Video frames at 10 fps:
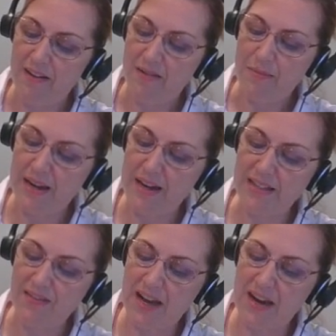because I've
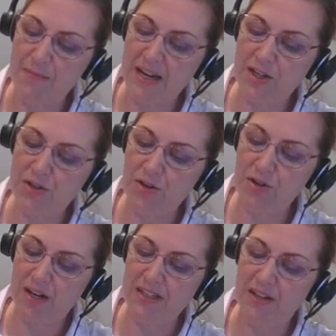got to make sure that
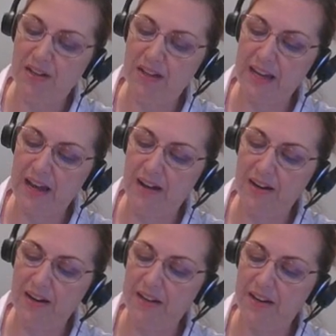I tell the
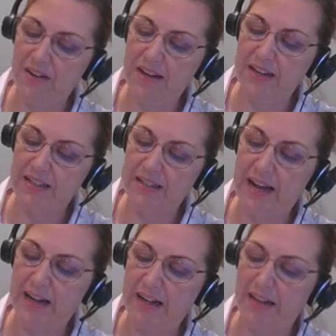calculator
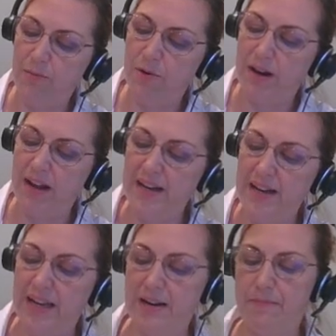exactly what I
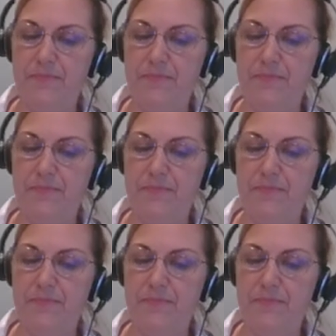need.